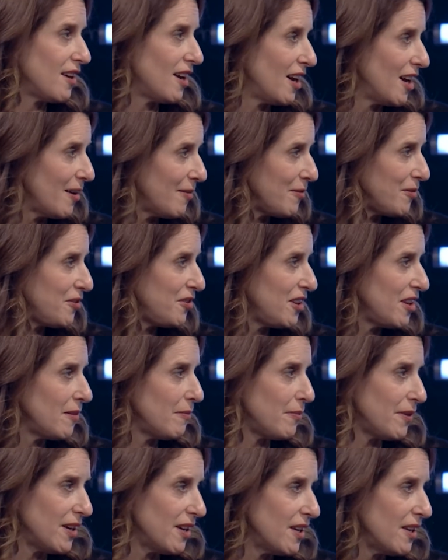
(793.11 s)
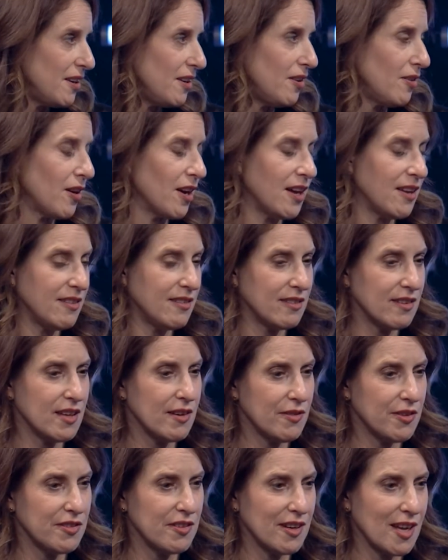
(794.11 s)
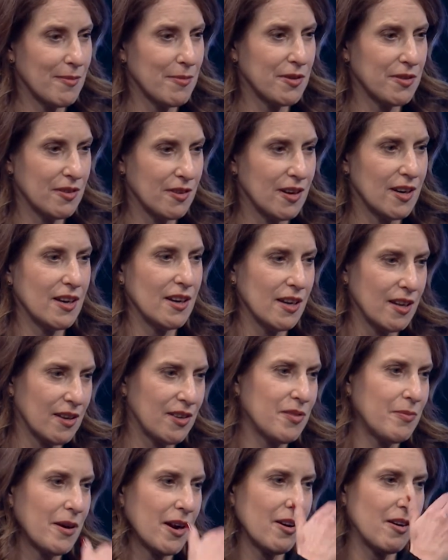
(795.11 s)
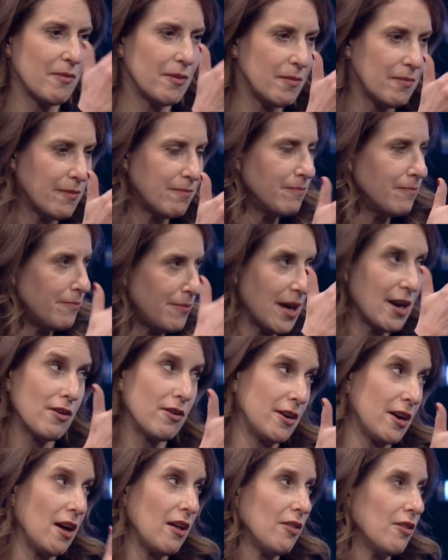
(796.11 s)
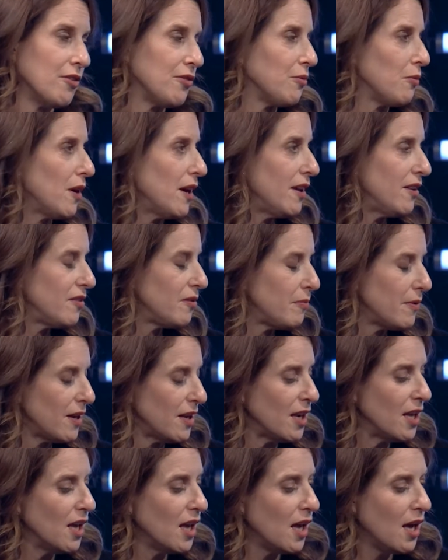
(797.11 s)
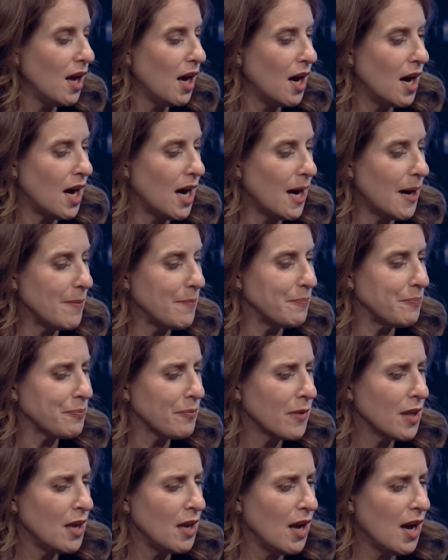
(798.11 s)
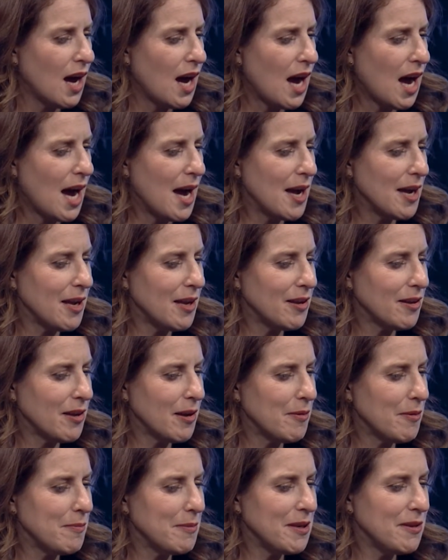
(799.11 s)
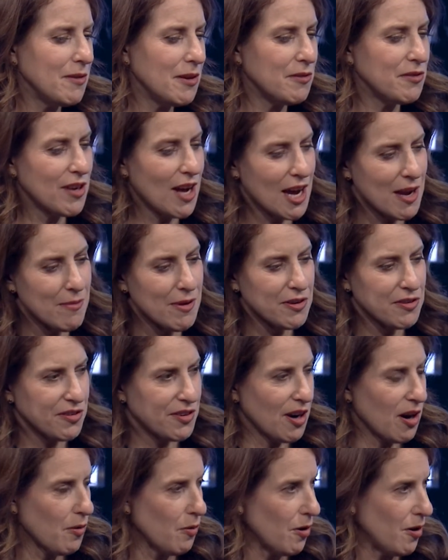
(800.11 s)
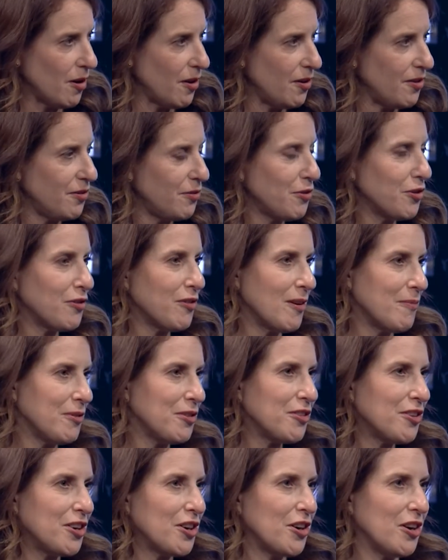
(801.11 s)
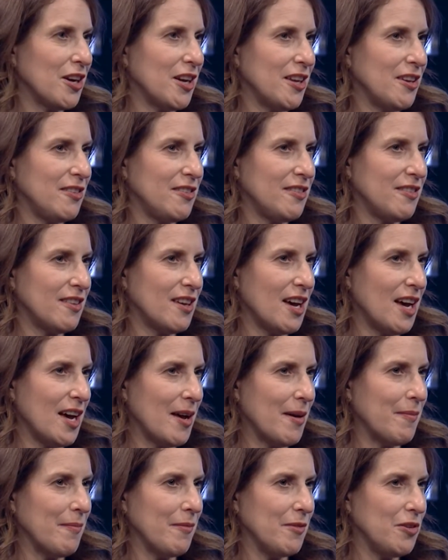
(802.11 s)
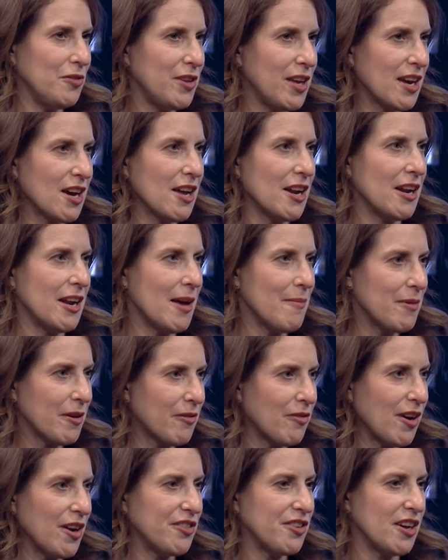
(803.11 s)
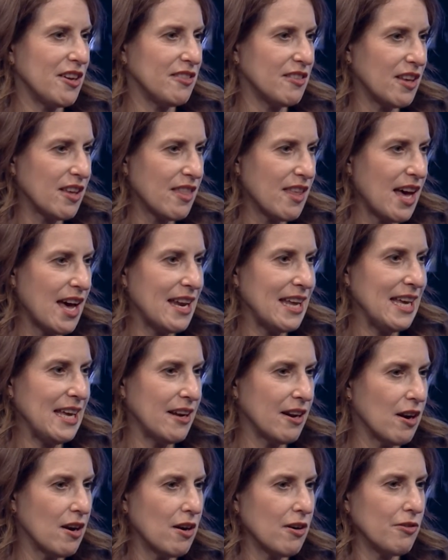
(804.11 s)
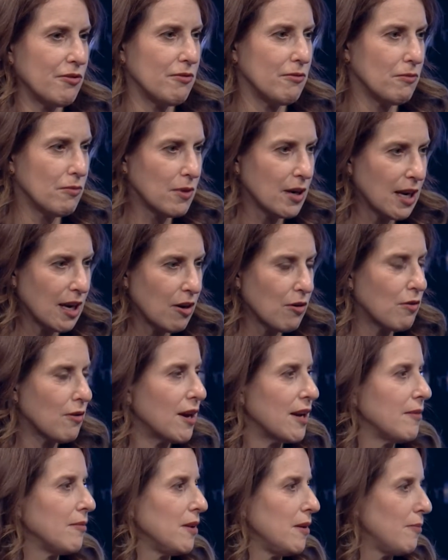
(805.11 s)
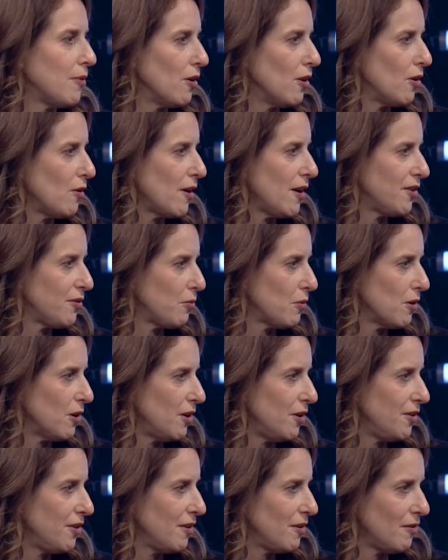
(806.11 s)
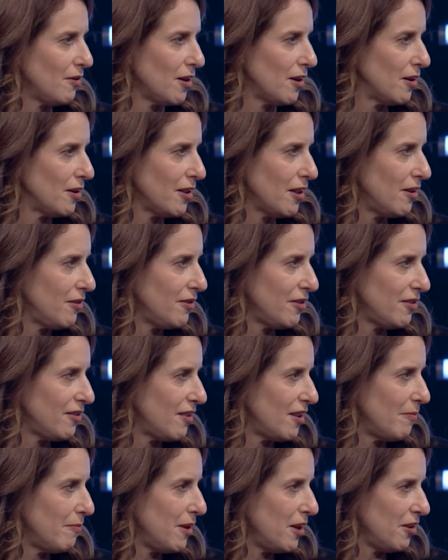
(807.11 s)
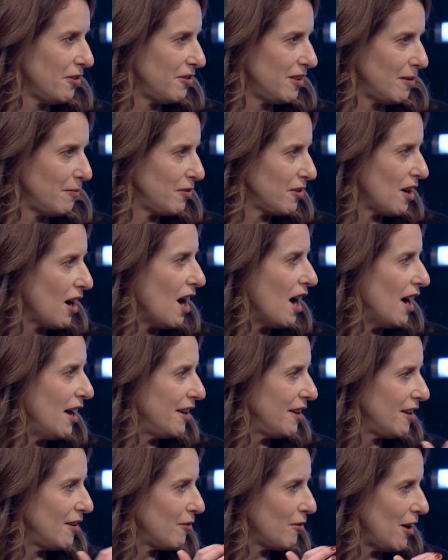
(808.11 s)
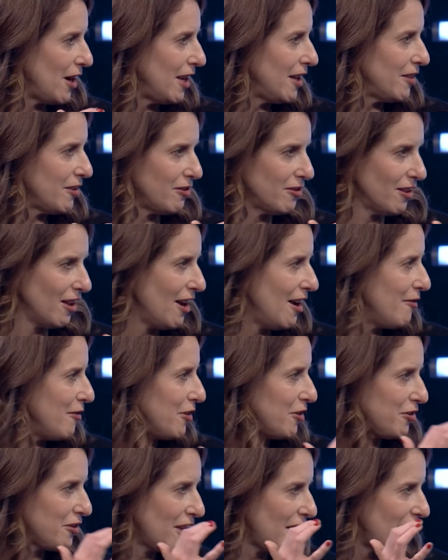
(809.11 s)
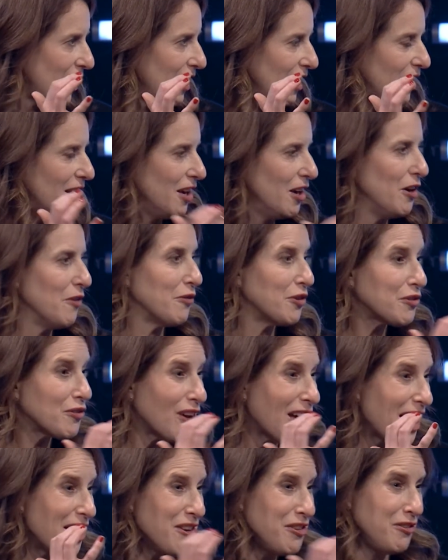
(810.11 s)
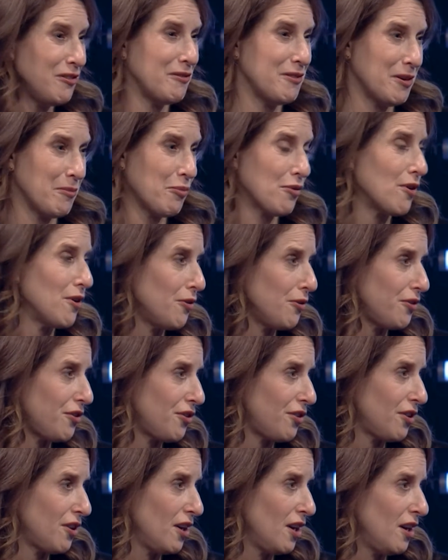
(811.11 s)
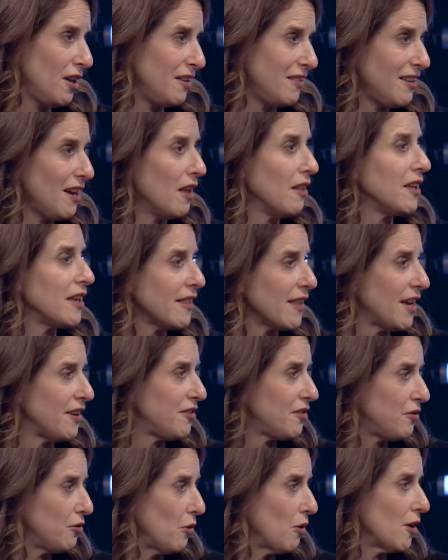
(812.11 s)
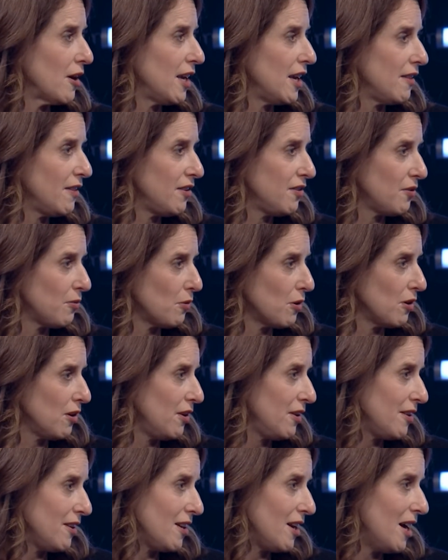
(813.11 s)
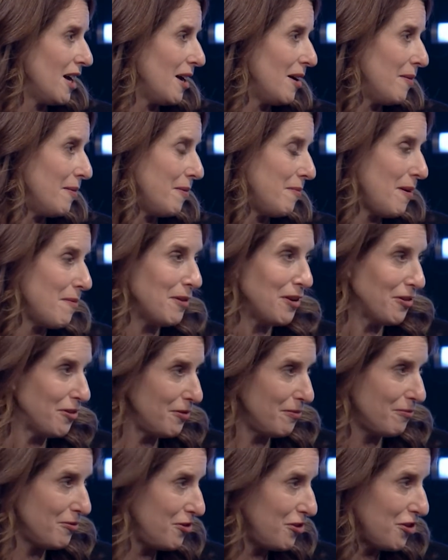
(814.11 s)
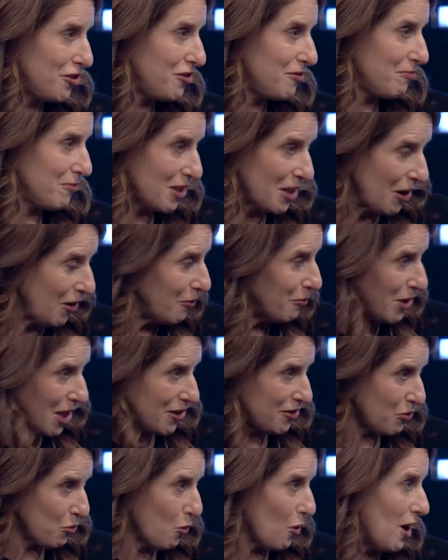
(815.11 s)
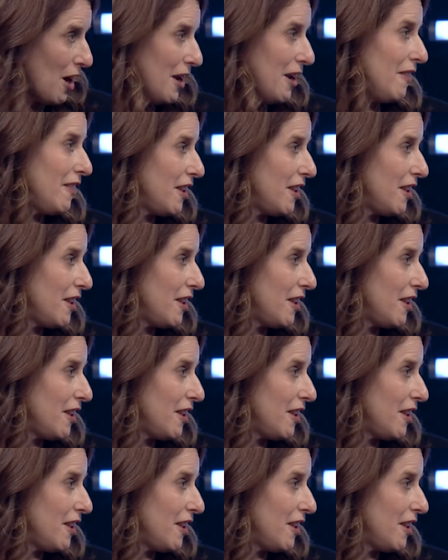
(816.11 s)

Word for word: Um, see it, be it, and you guys give us an opportunity to aspire to be better in all those ways. But um, I, I, mean, talking about Star Wars, first of all, I'm just curious. Um, you take on an epic franchise like that in our incredibly polarized world, where they just the middle seems gone, right? And there's love and there's hate. First of all, how do you even approach telling that story in this world? Um, maybe you just, you know, that's one.